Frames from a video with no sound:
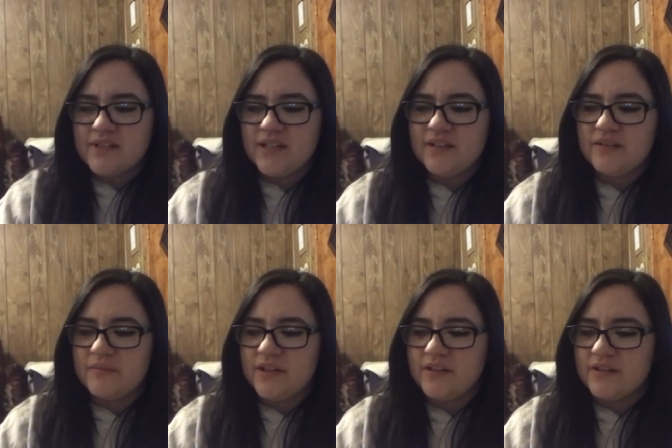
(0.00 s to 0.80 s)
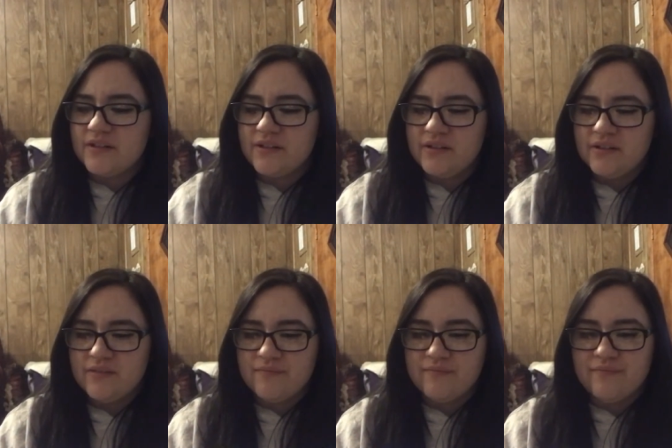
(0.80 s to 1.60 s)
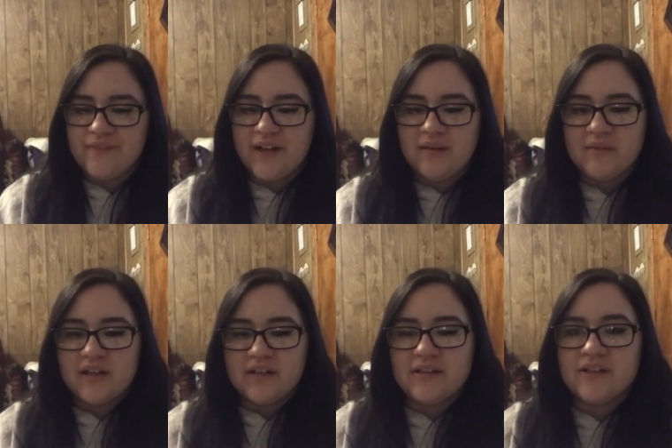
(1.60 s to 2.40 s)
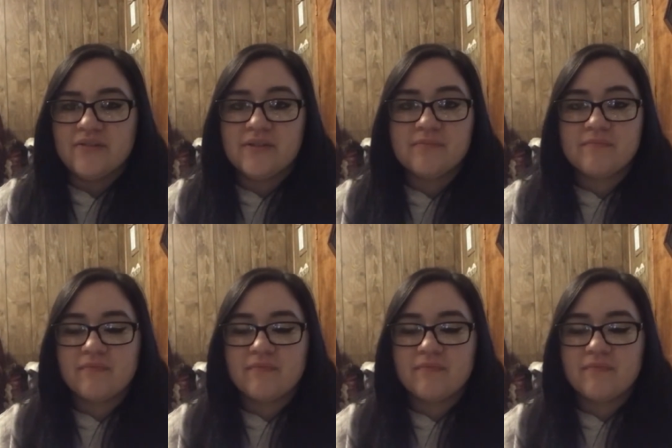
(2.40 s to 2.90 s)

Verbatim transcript: I got some markers that I'm not going to use.